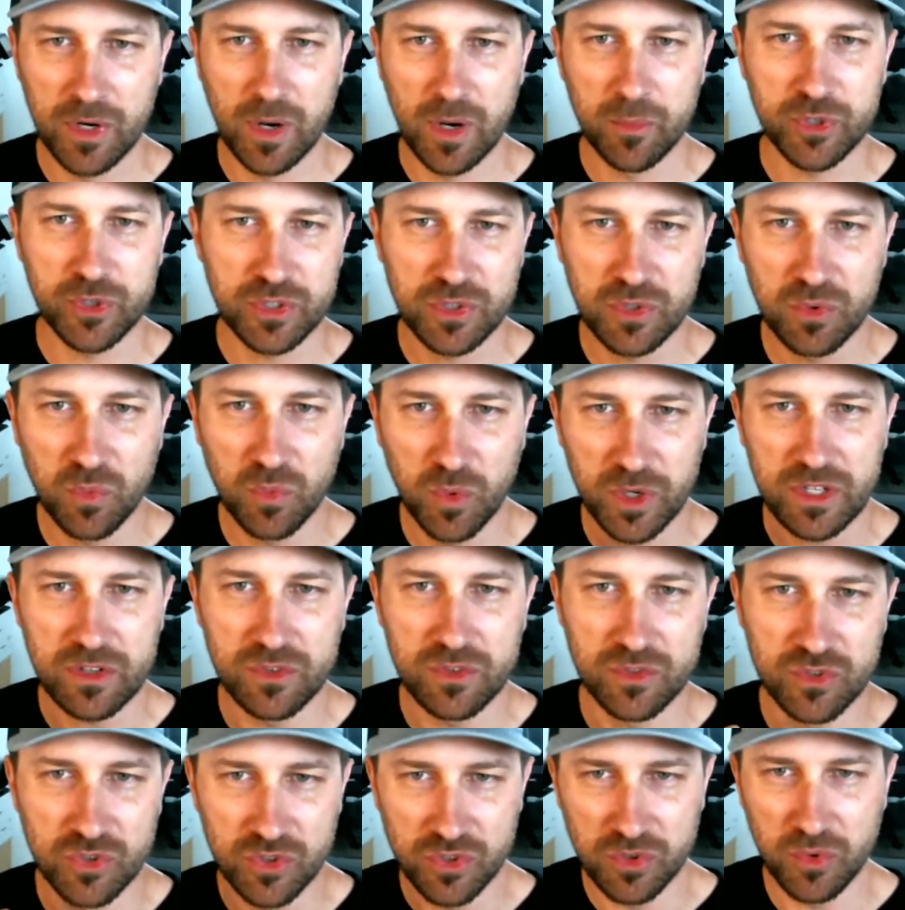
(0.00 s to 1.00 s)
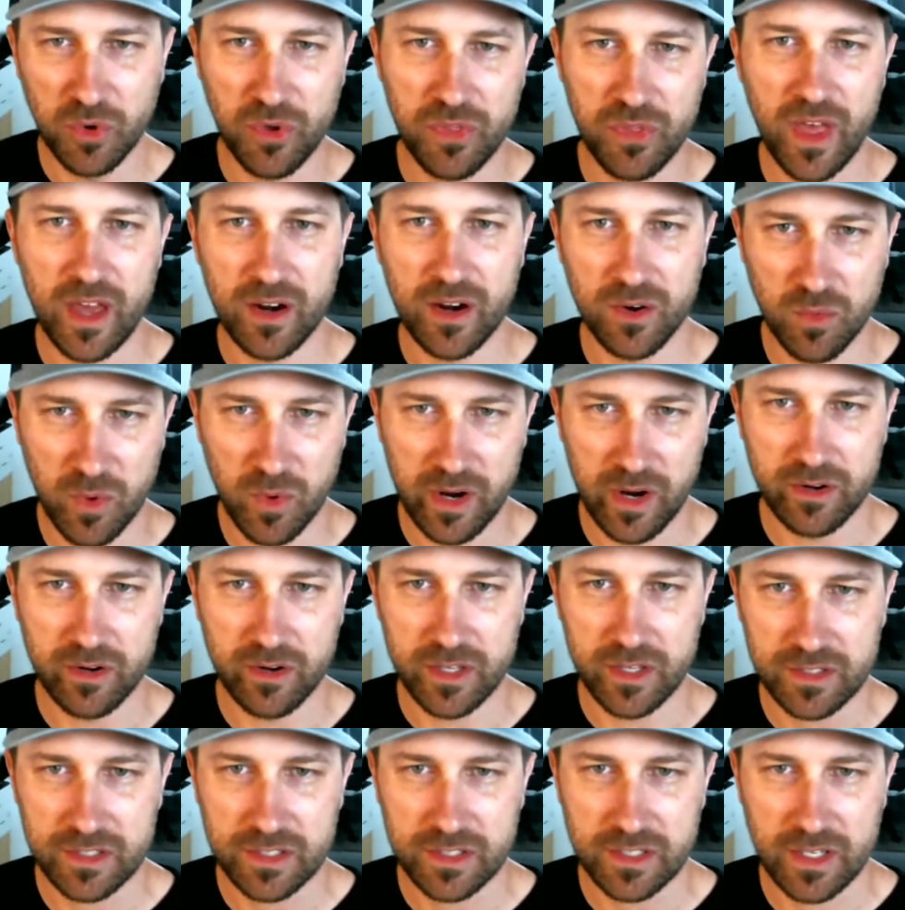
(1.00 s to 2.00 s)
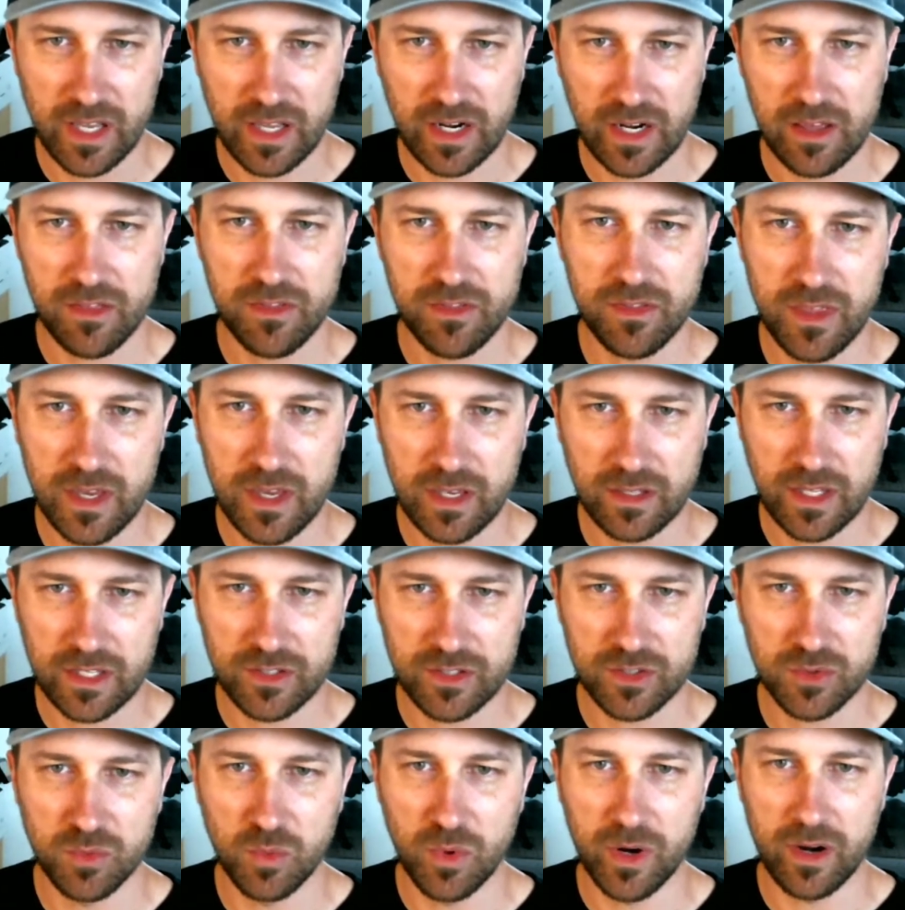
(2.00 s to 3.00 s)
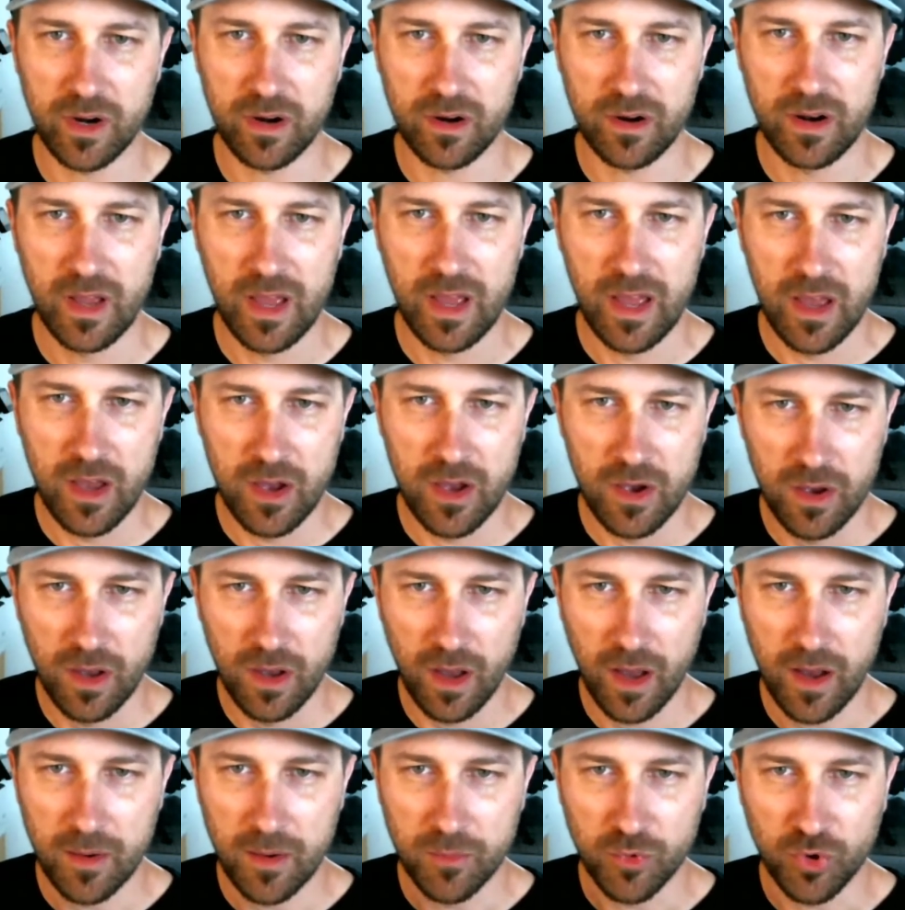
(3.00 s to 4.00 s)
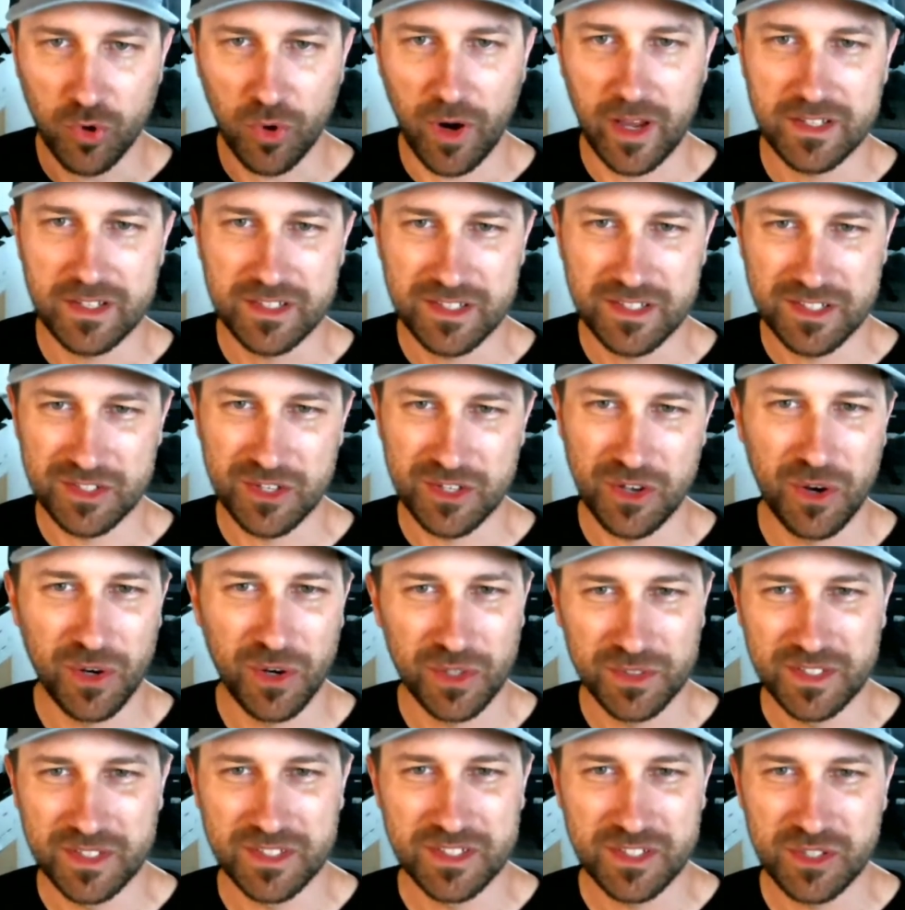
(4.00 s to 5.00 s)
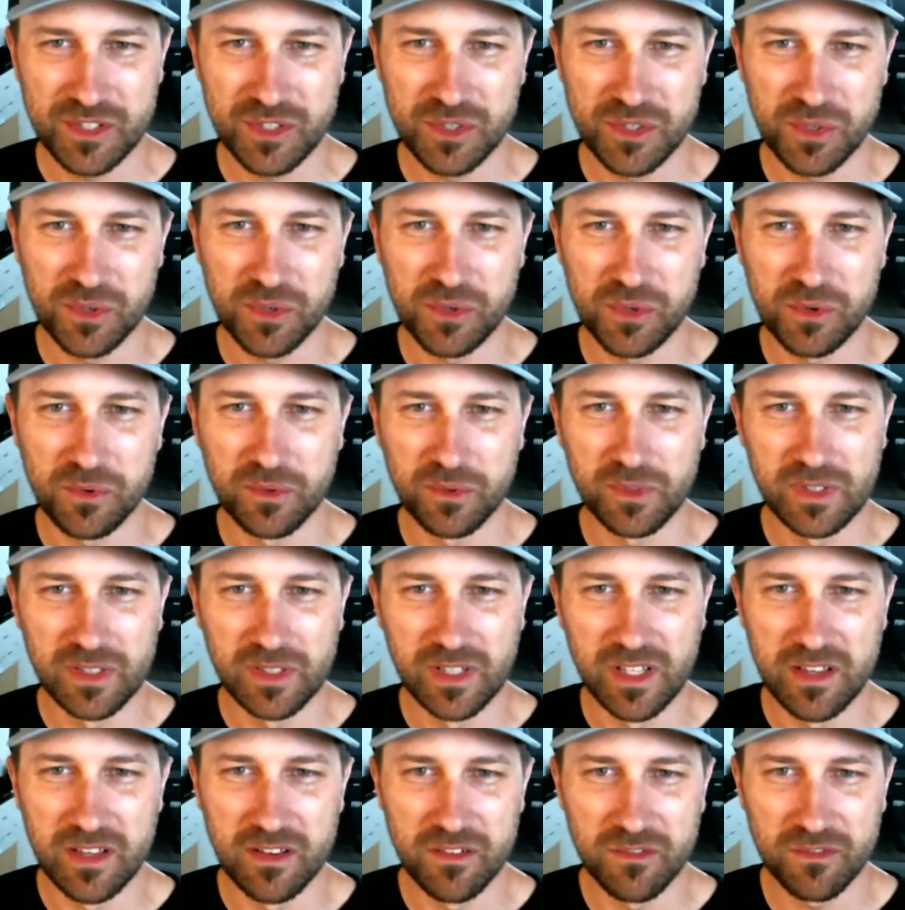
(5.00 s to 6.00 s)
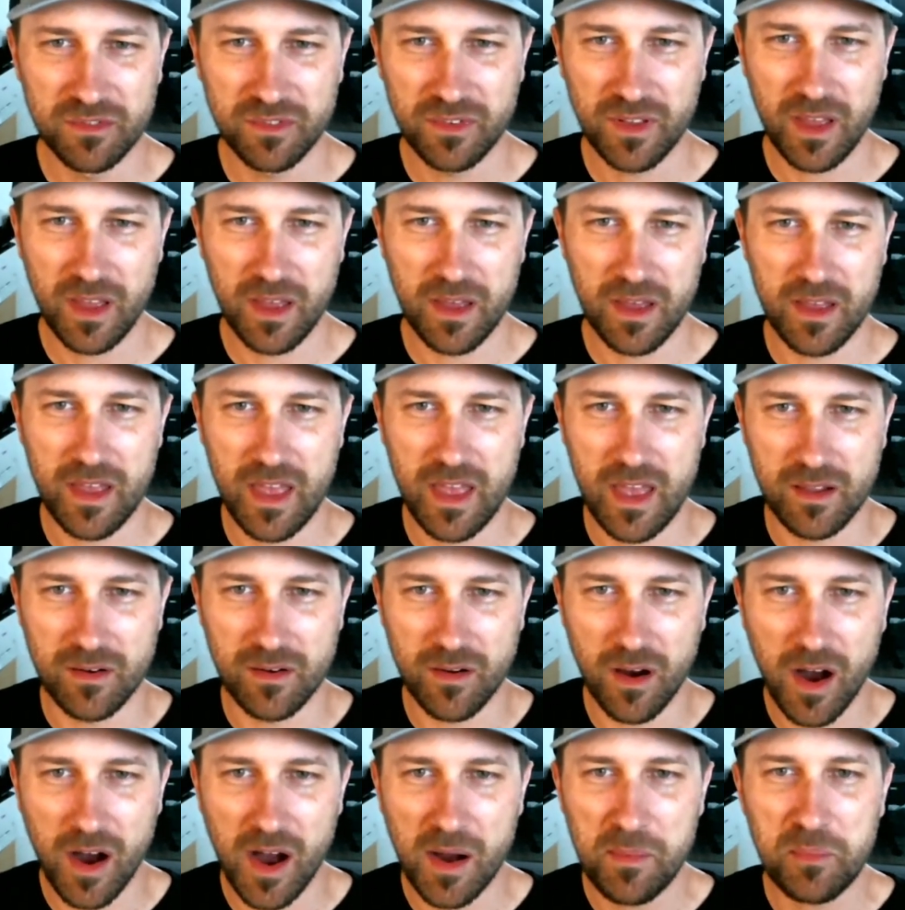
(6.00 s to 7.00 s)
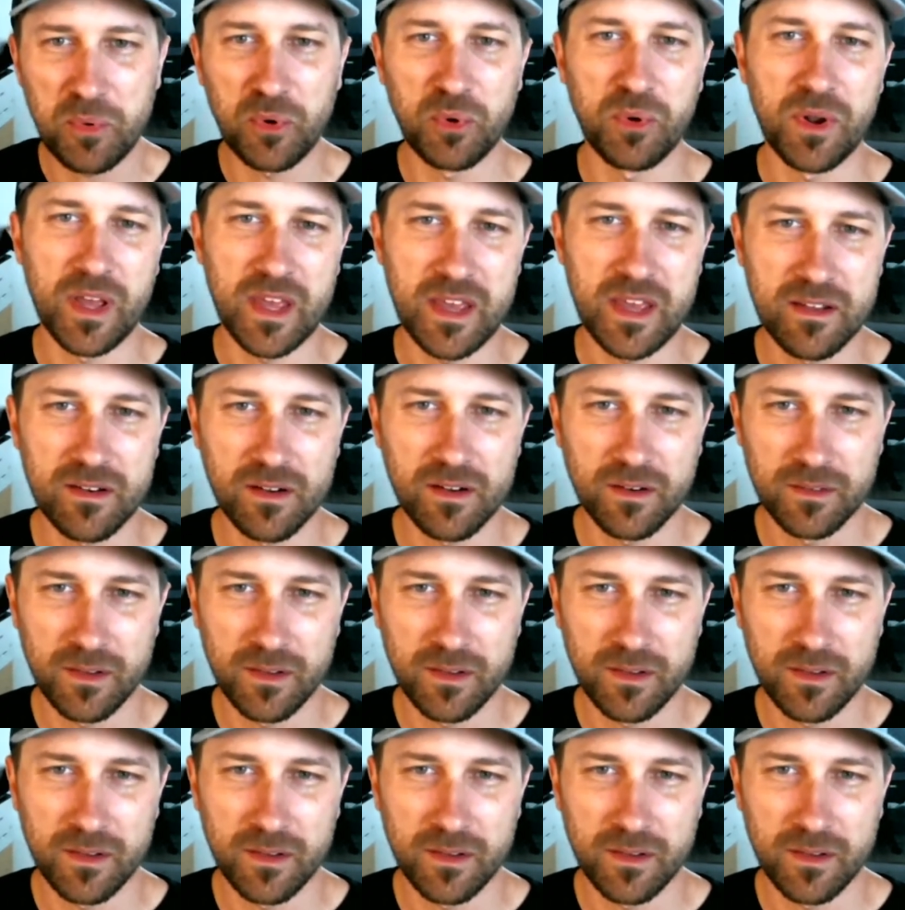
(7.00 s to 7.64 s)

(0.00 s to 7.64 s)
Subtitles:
But number two, what do you do with that awareness? And I think that's where Christ has called us to live and operate